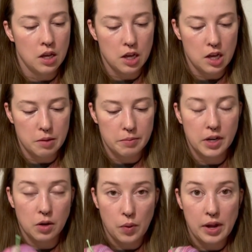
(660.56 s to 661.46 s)
And
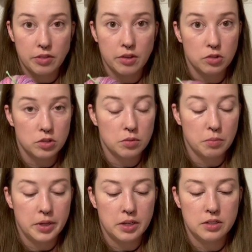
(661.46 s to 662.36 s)
I weighed those
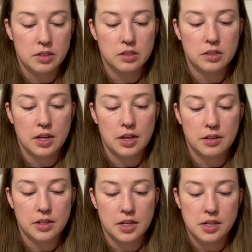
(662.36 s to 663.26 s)
pieces, and
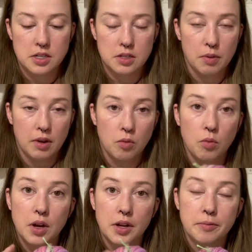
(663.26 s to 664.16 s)
then I spun
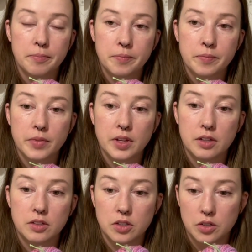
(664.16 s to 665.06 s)
one
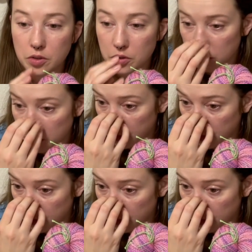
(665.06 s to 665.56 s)
into